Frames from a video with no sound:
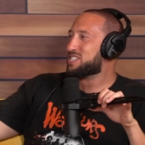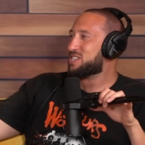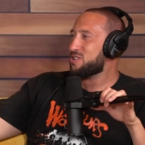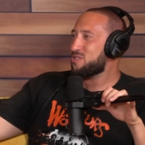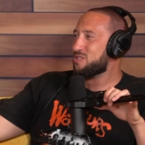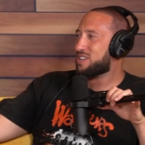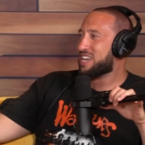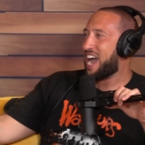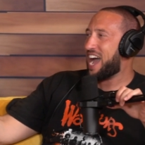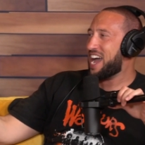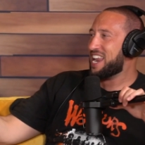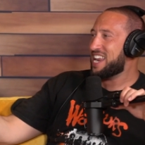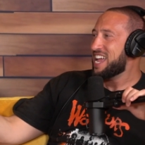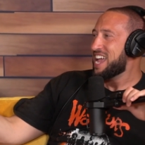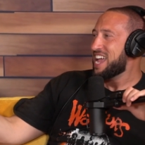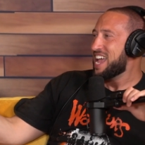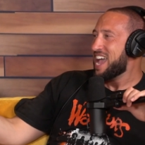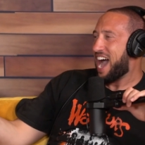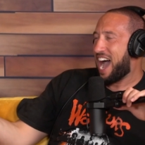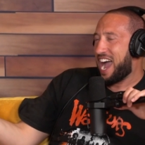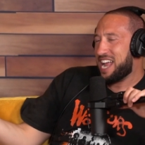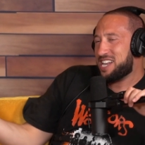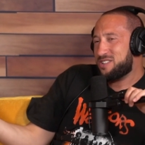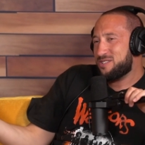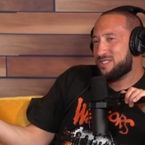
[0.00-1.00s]
I do kind
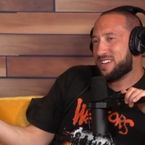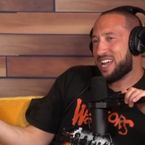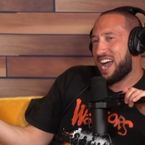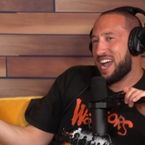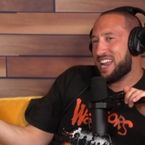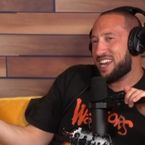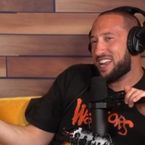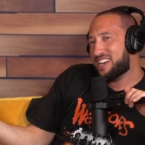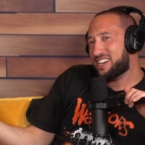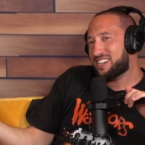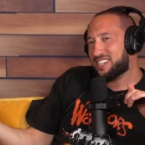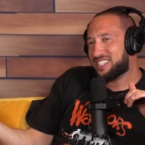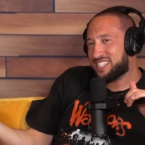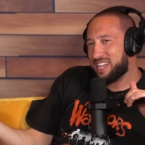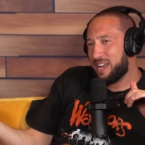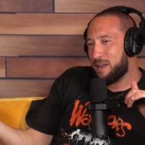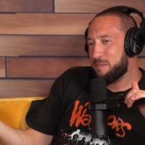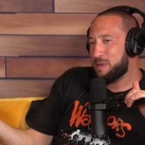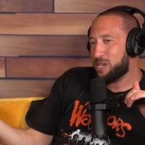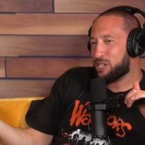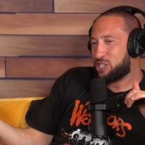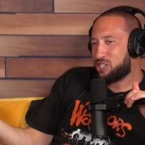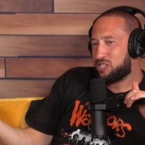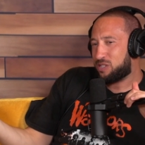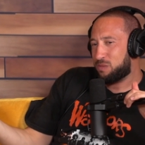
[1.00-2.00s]
I do kind of understand
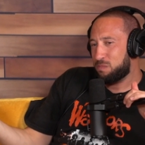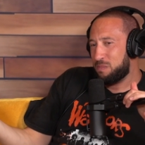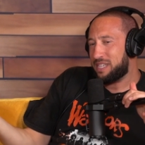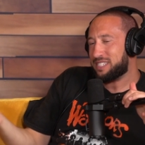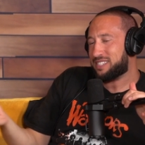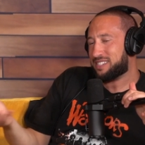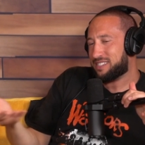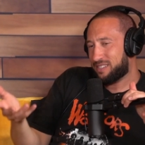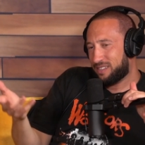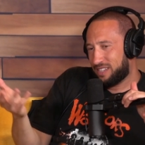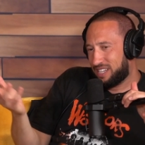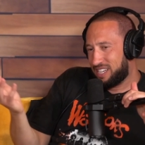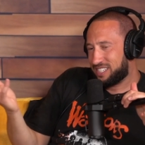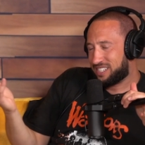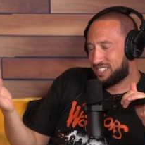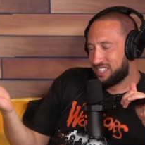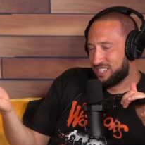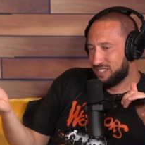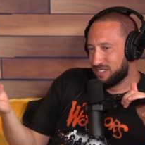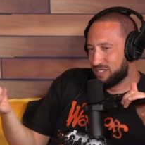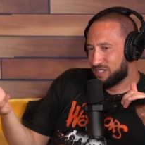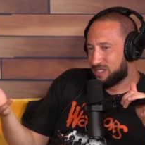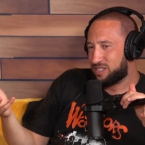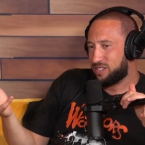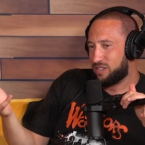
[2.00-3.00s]
Miss Miss
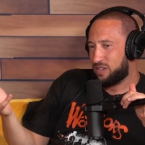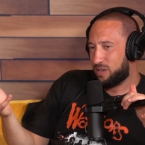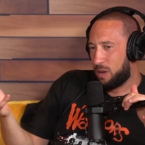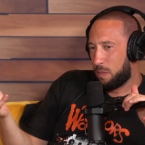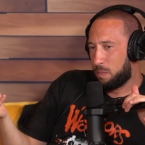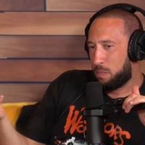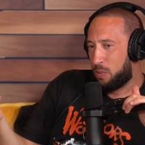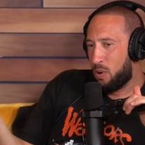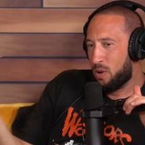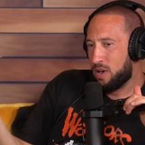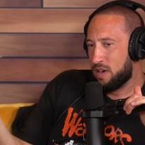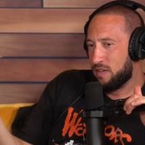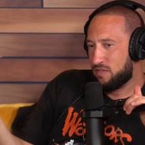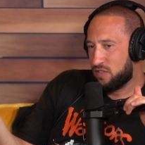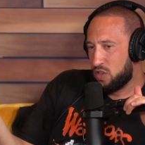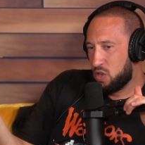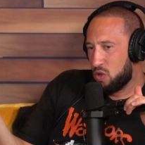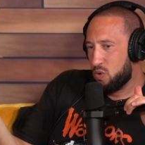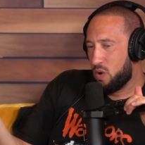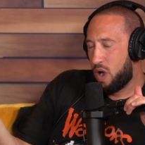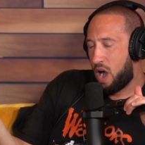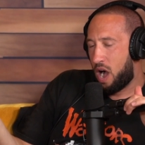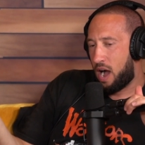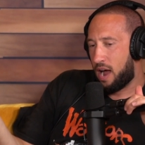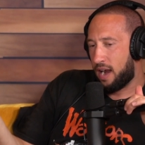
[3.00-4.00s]
uh, point of
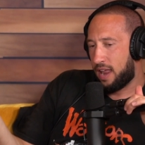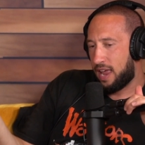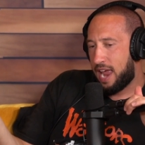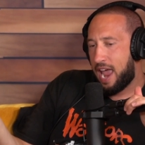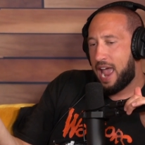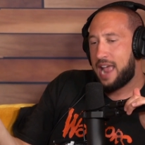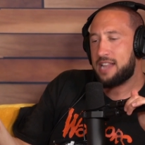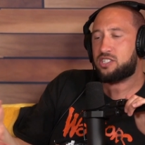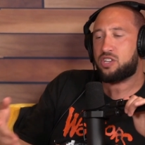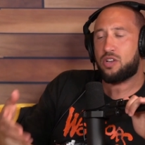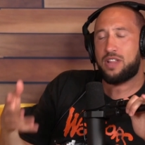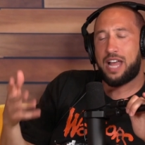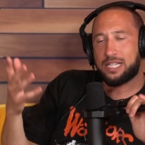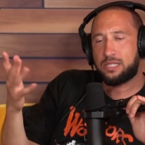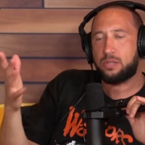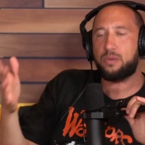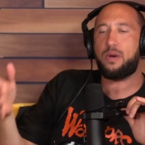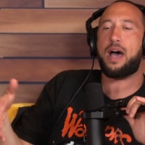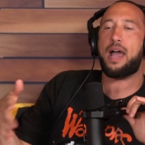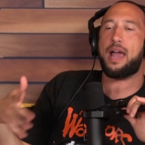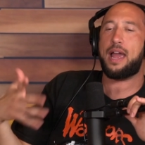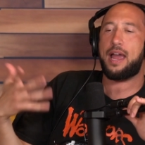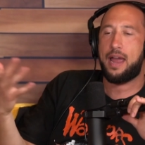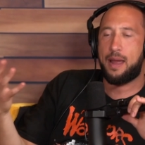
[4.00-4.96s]
view on it, and so that's why I